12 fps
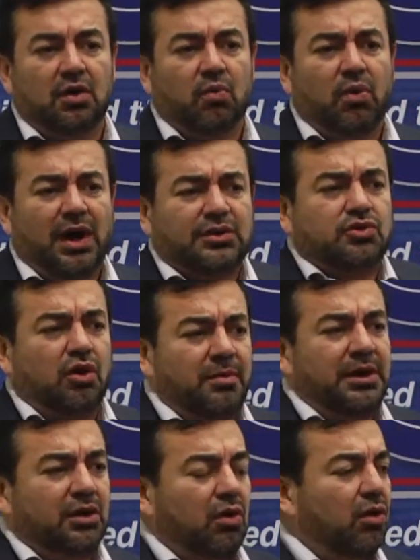Why so
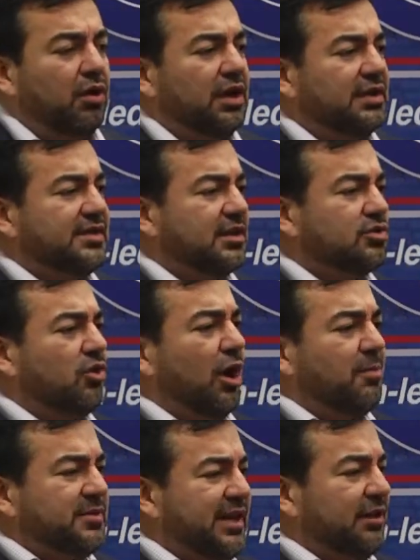many Koreans are so
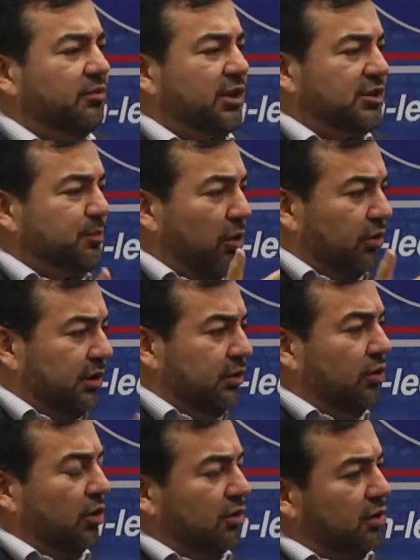upset with us, both in
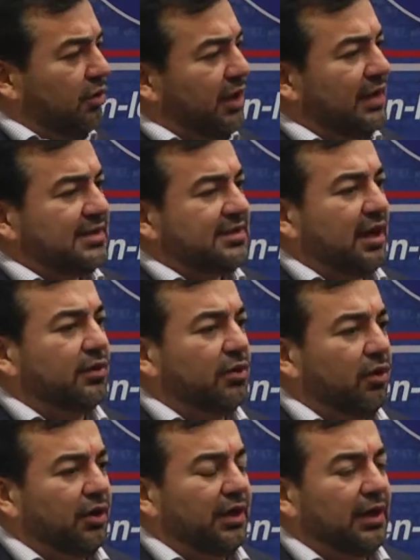North Korea and South
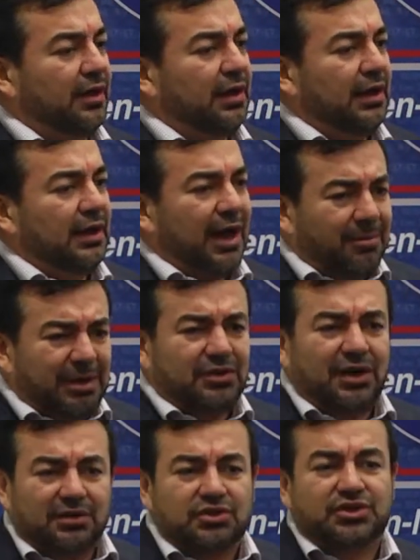Korea? I'm not
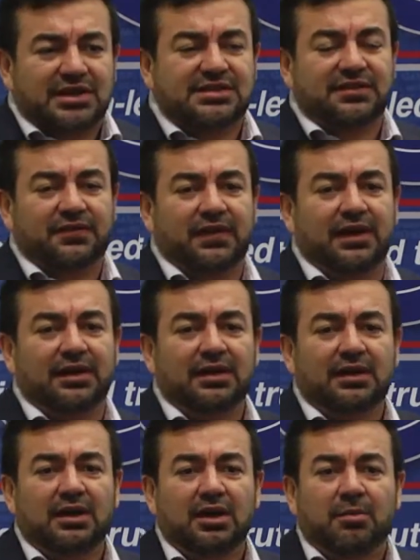trying to justify.
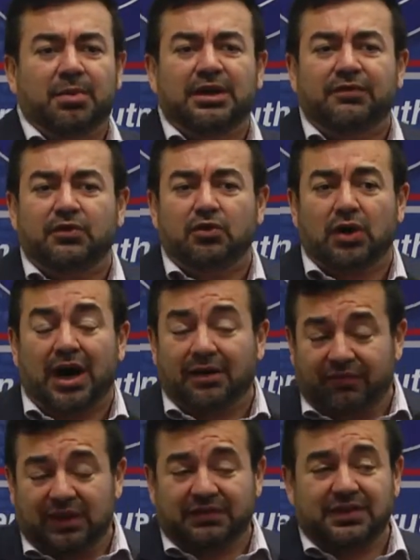But
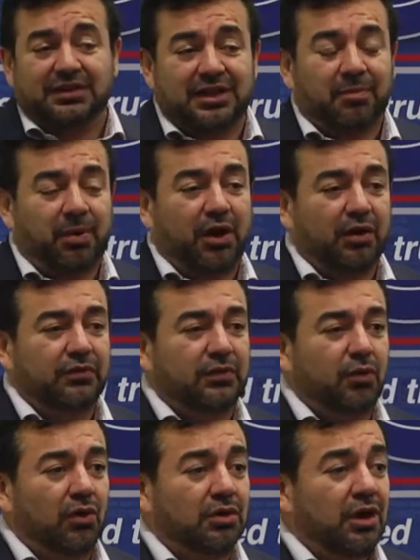I've lived in that part of the
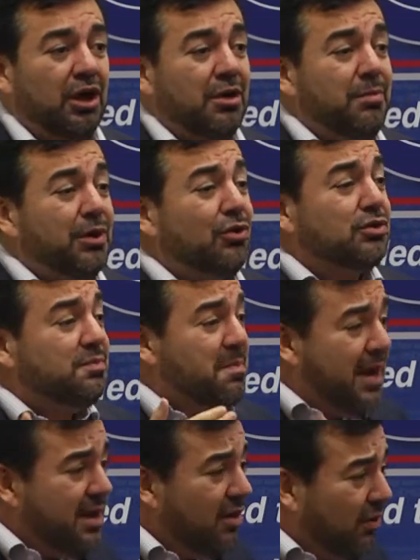world because
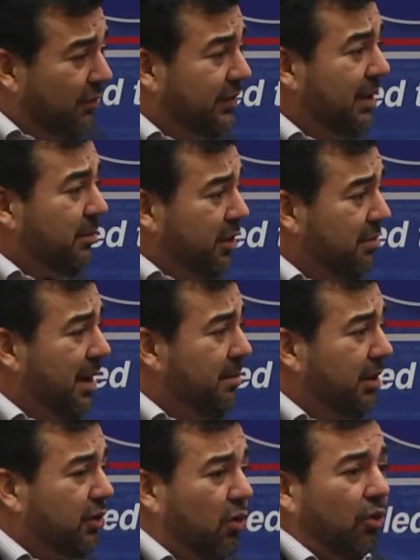many of them
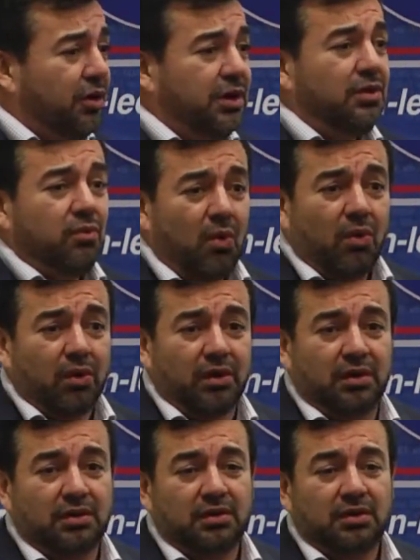remember Korean War.
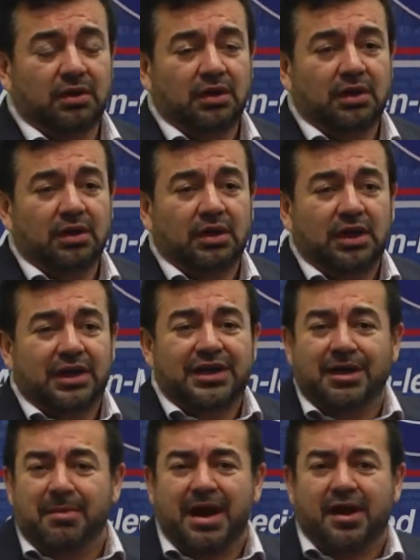
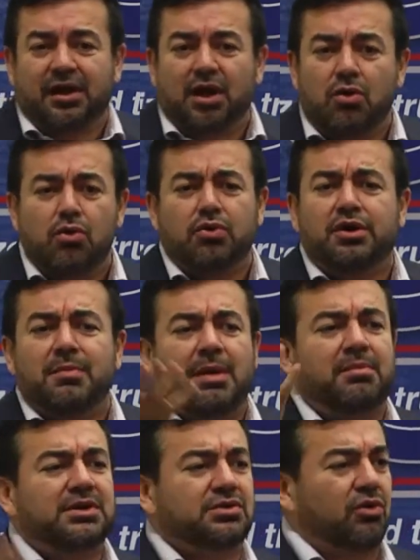In America, who
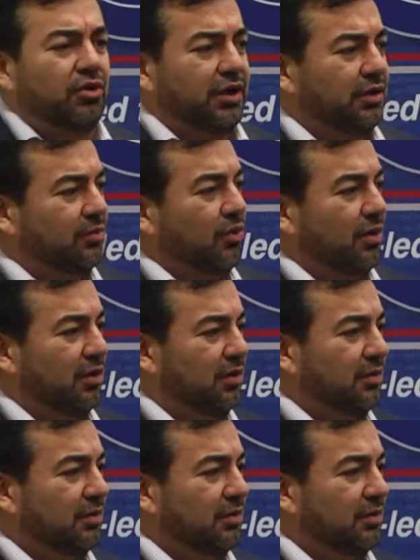remembers Korean War?